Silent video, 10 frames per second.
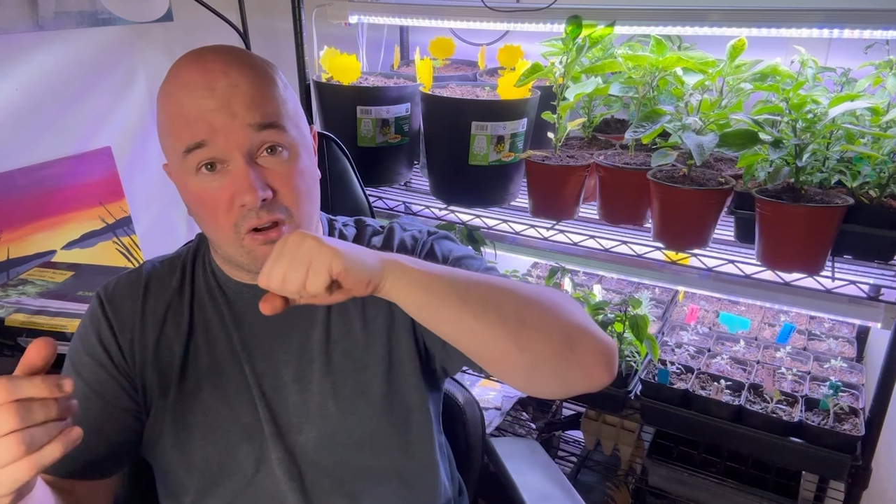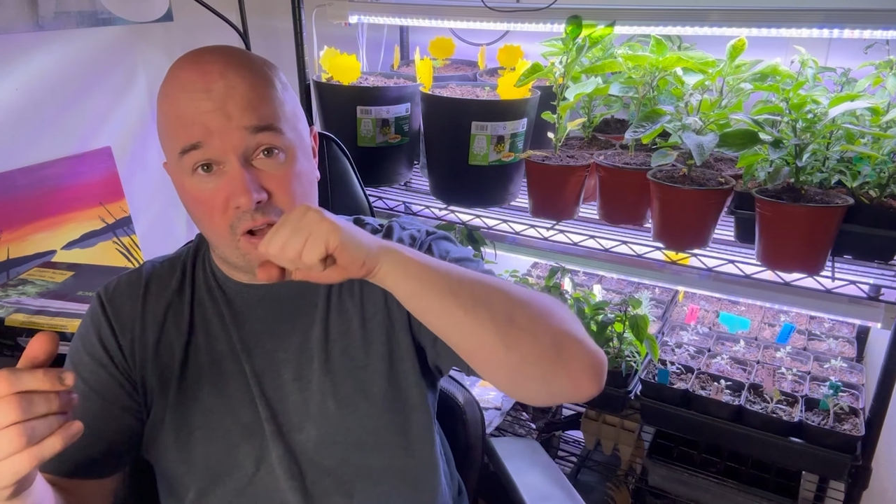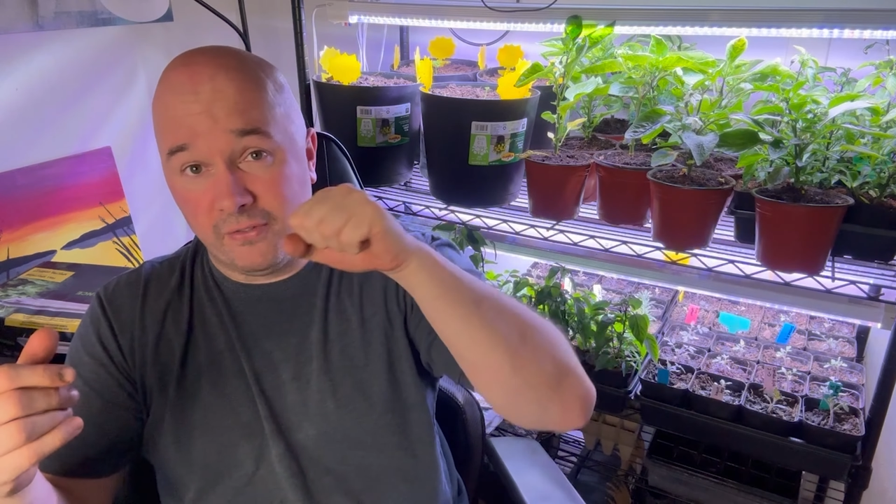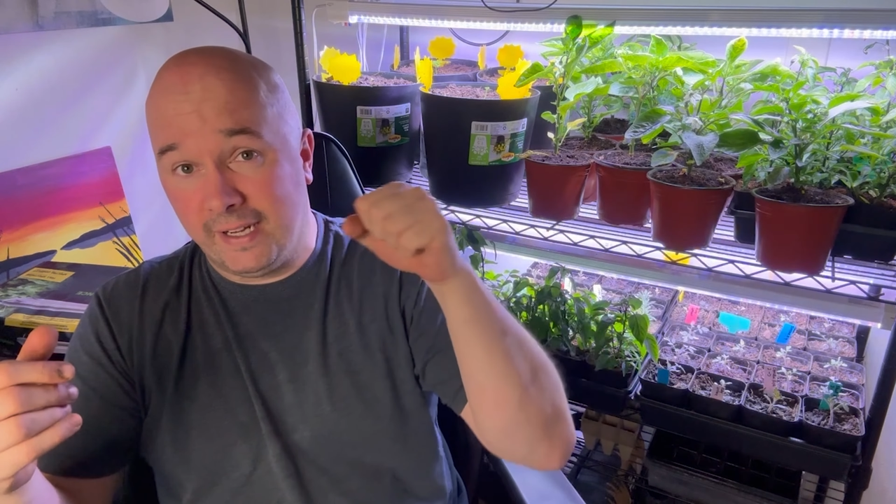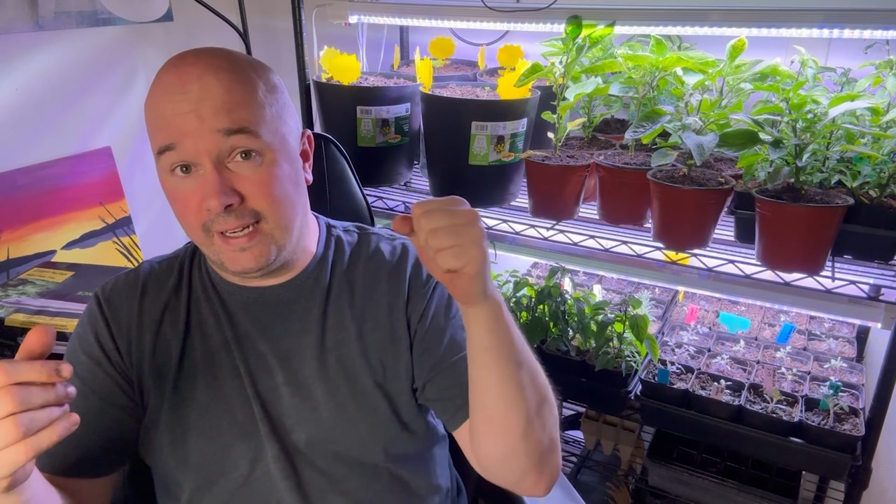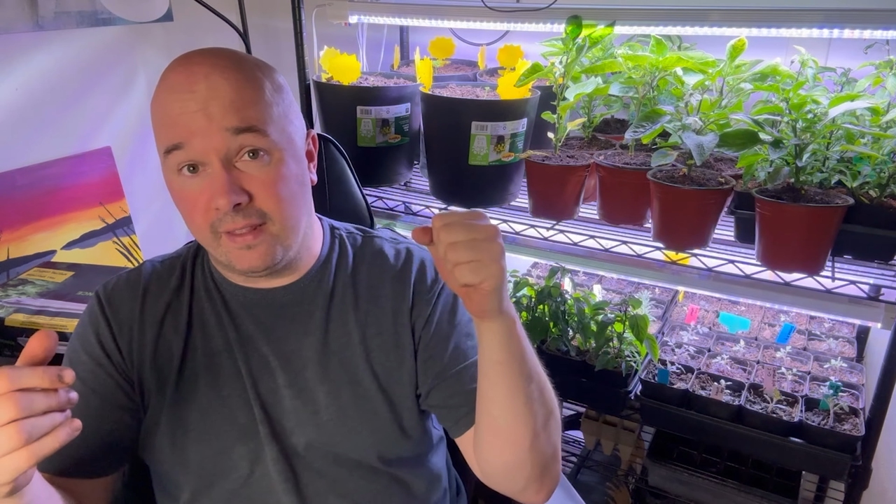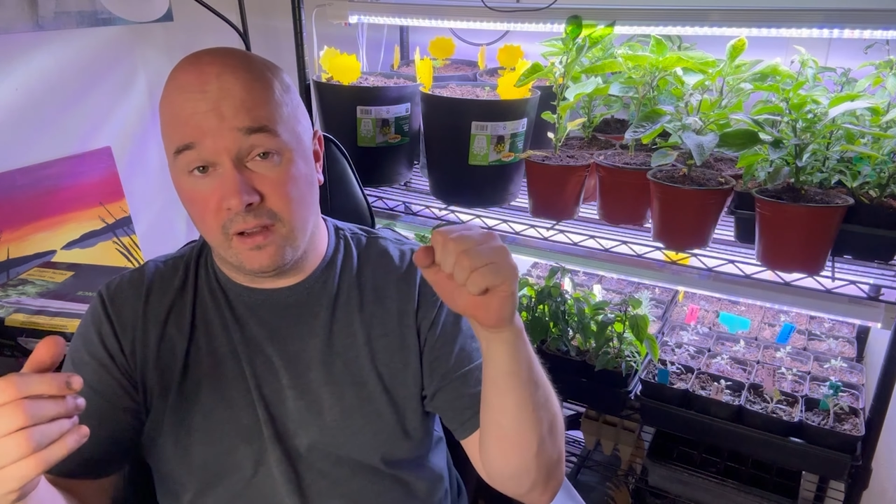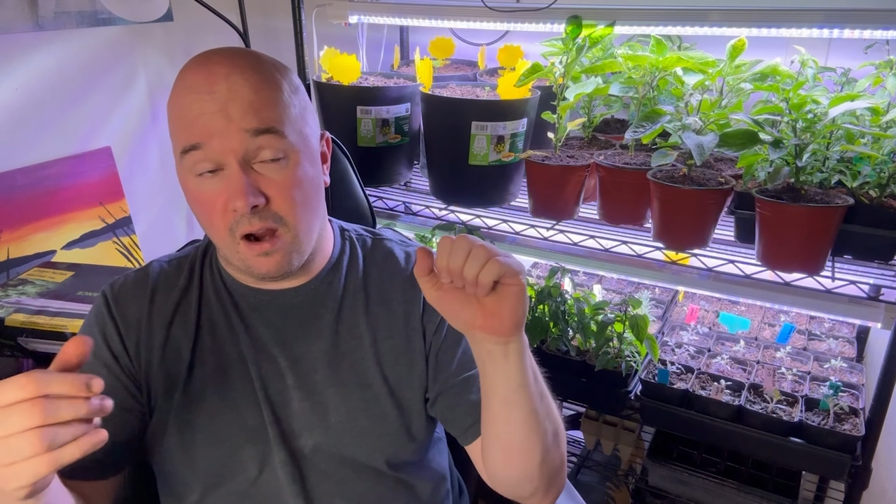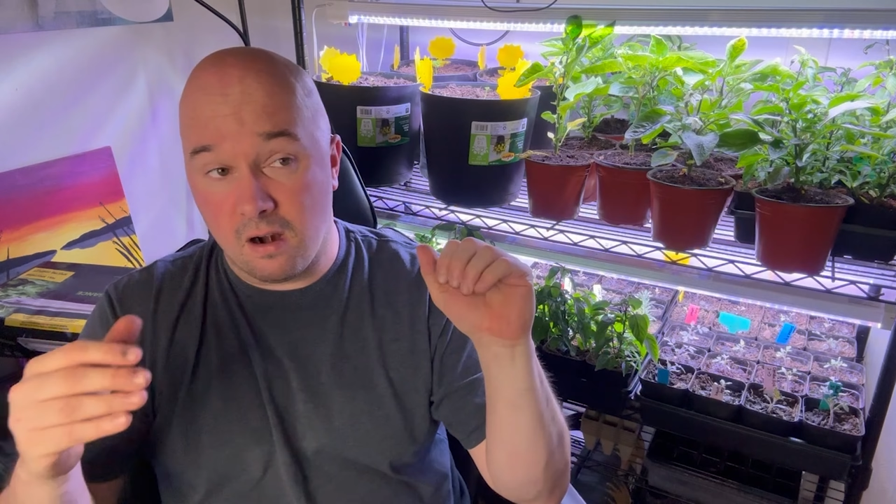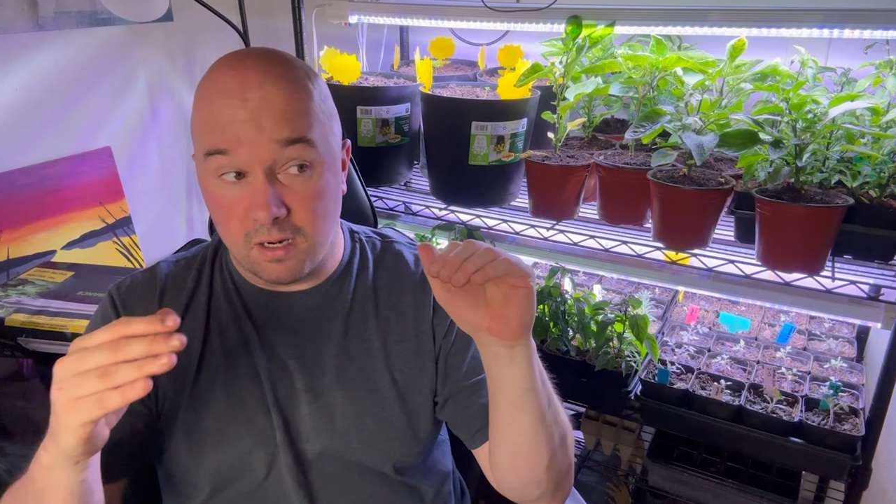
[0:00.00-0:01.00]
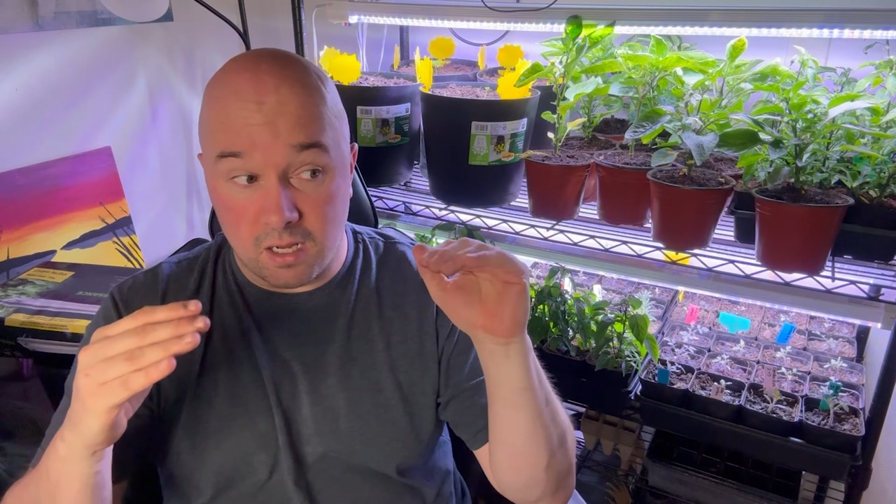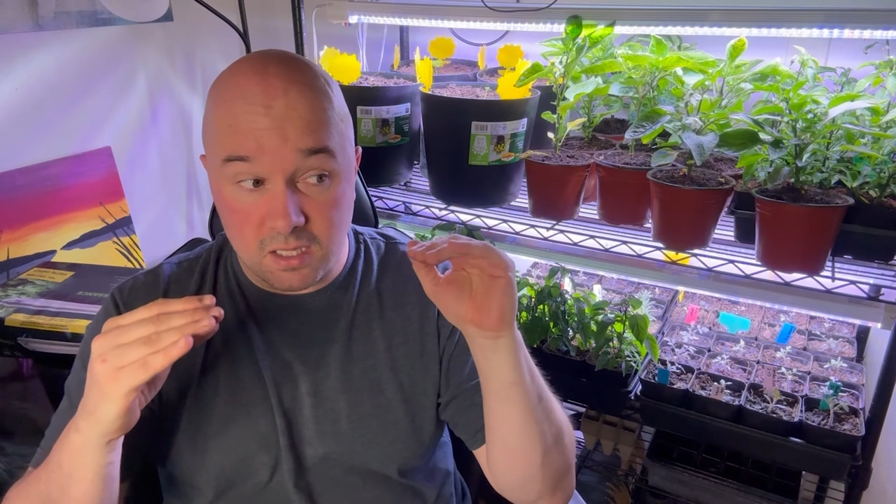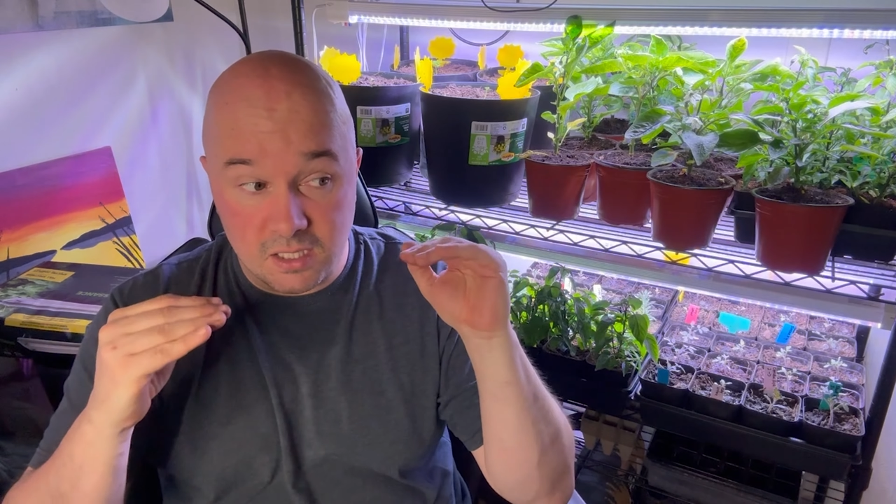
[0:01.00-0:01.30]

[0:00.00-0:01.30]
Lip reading: off and eat it in the garden.